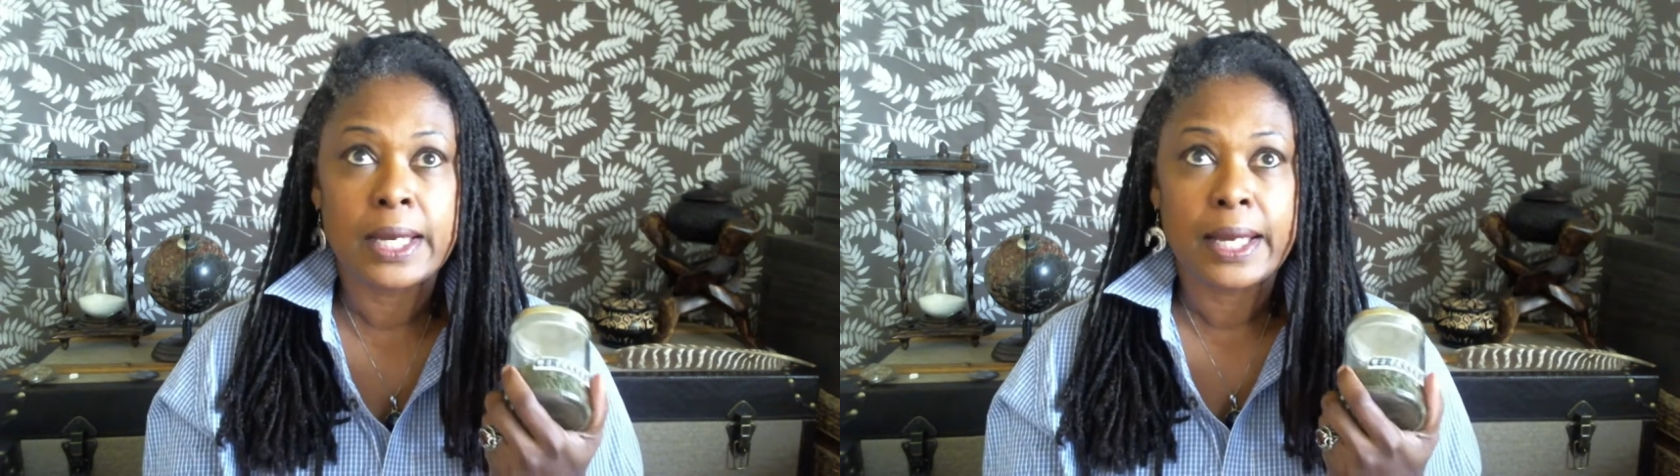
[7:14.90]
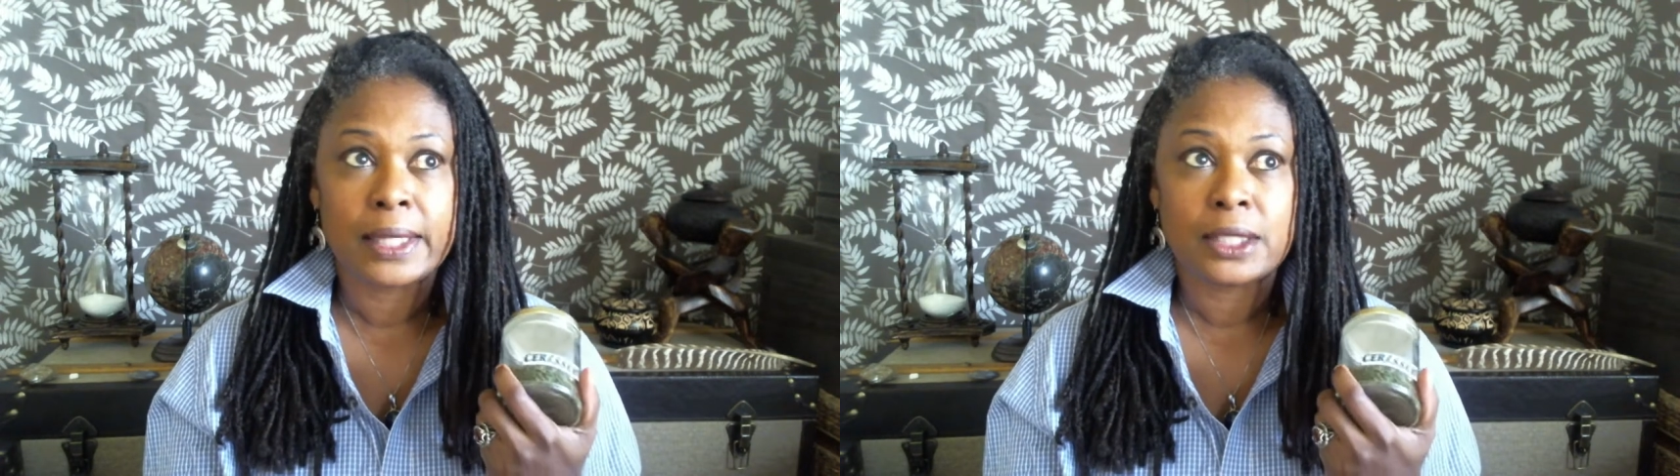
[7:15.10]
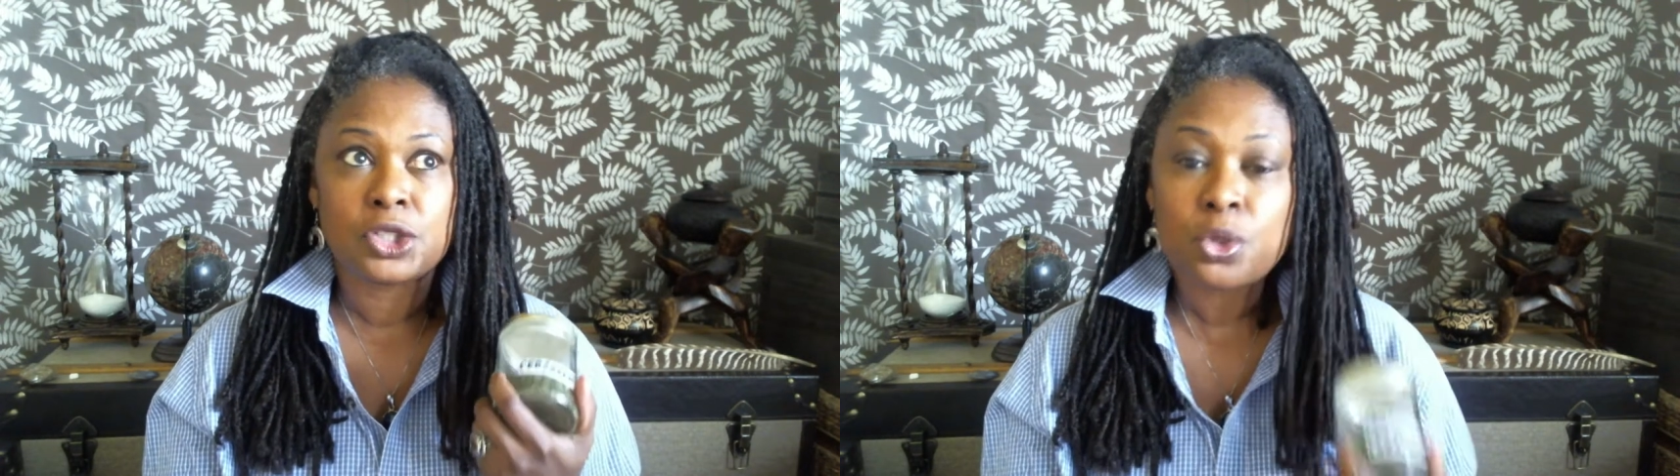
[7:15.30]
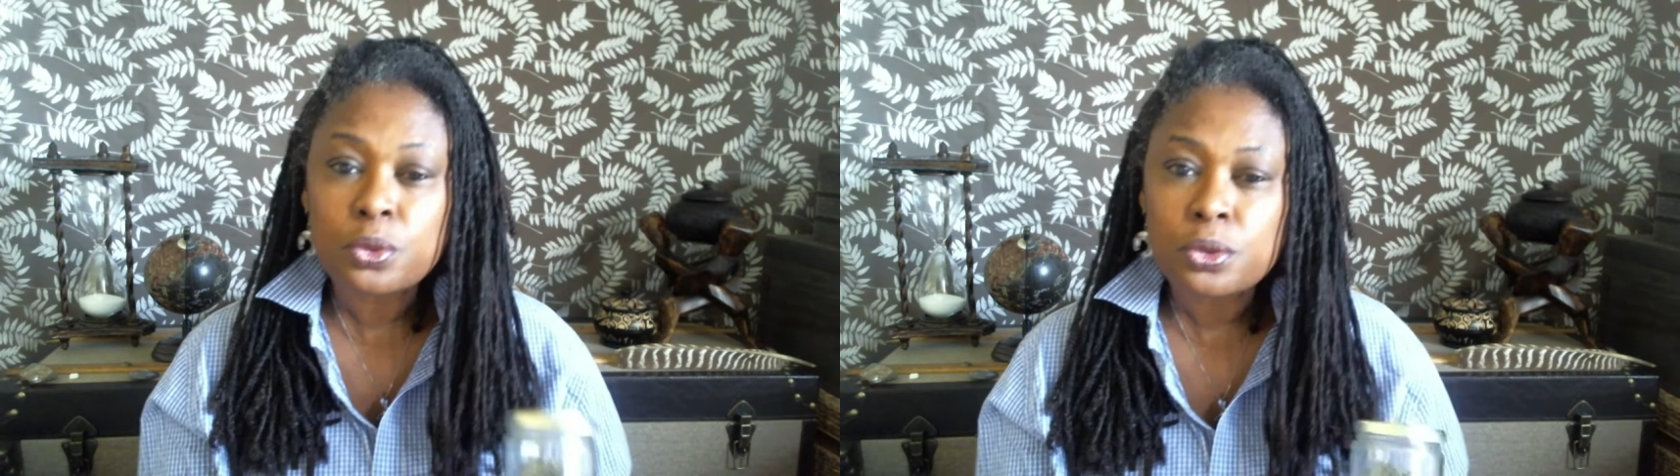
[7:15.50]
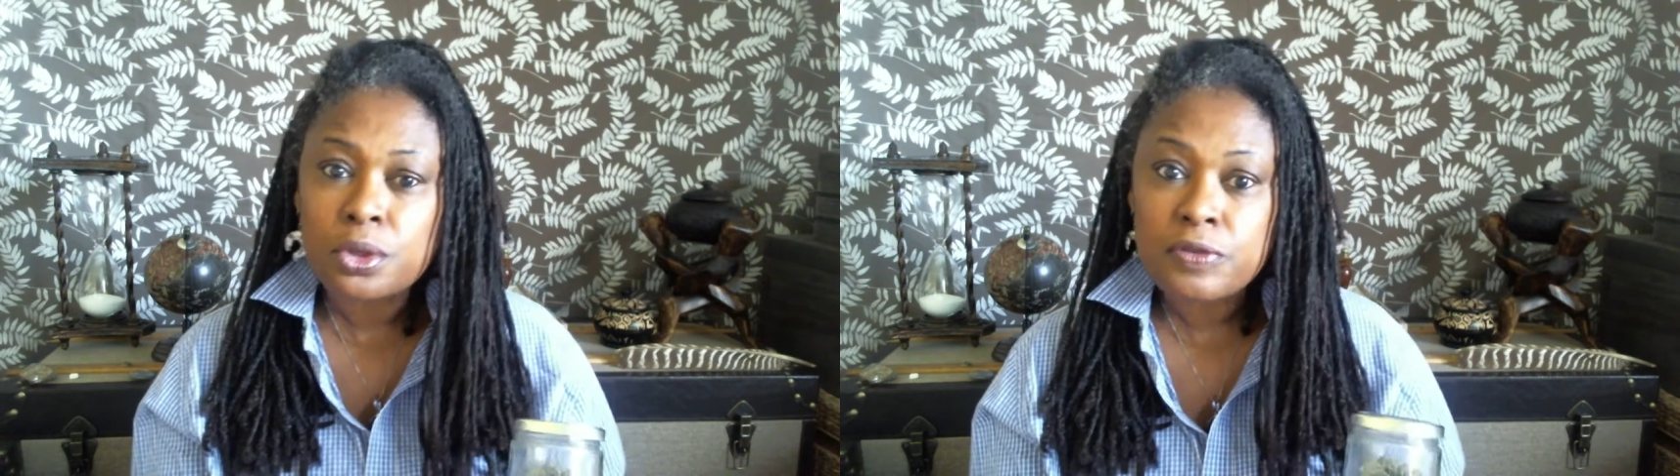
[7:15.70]
I
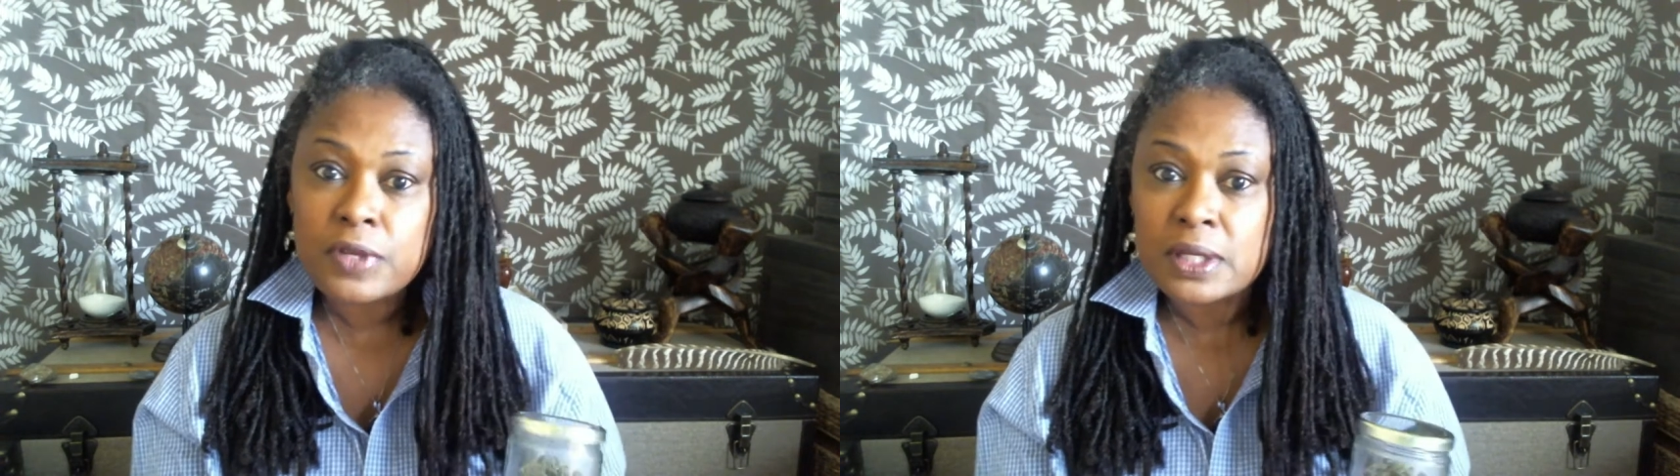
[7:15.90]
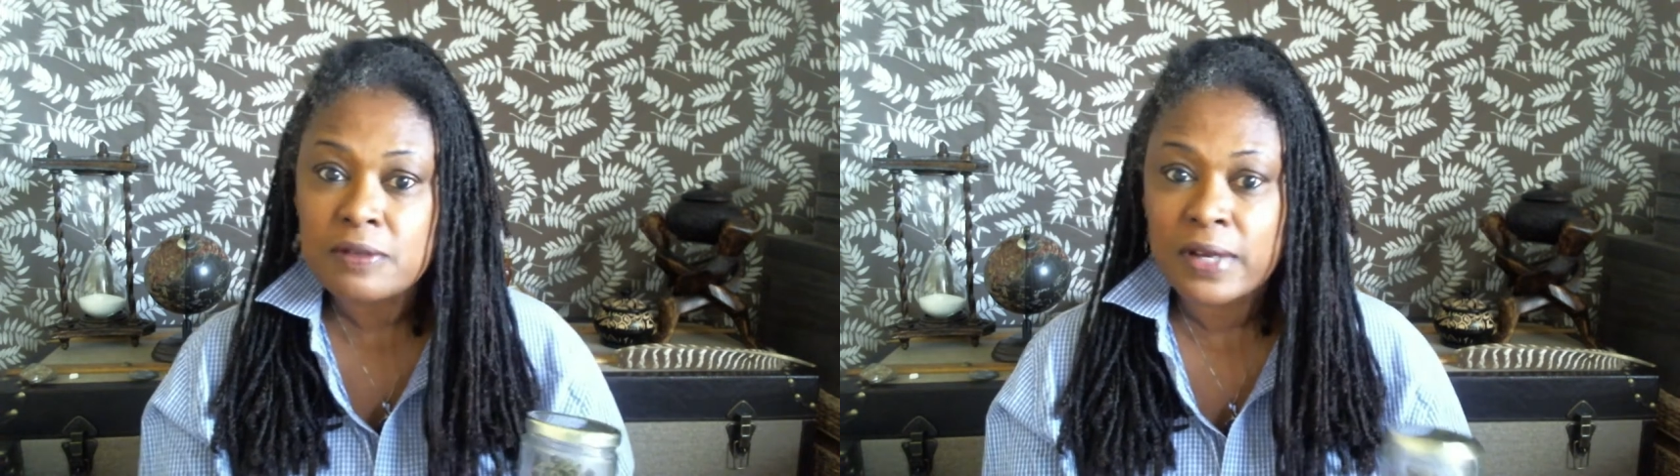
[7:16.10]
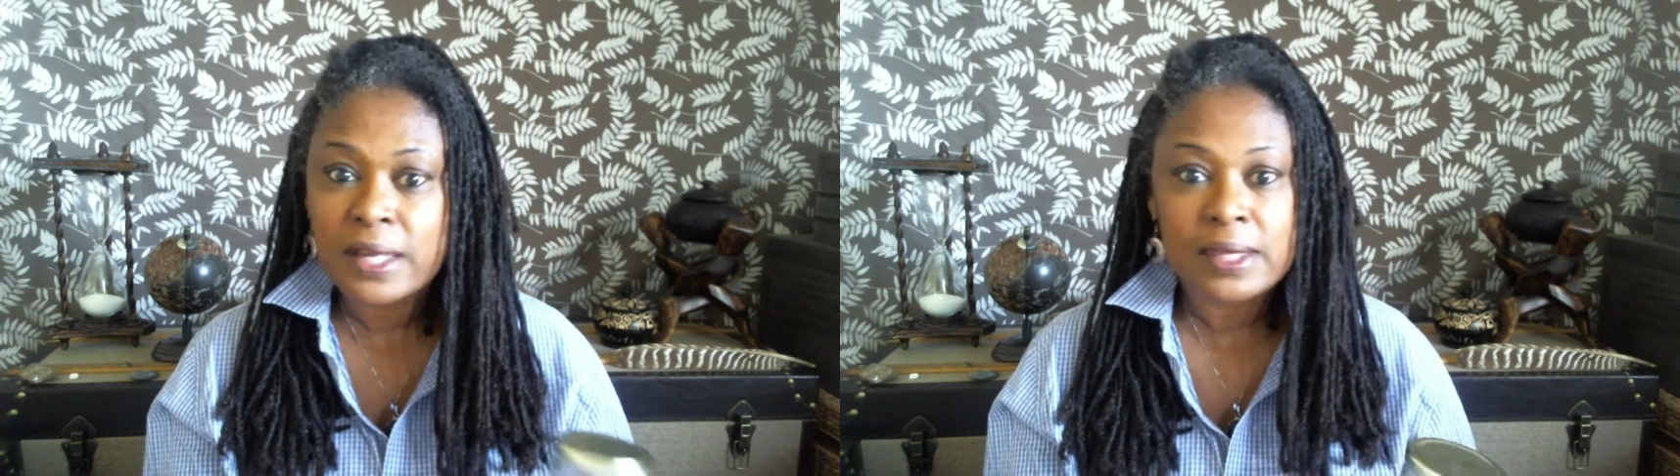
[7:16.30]
don't know if you can find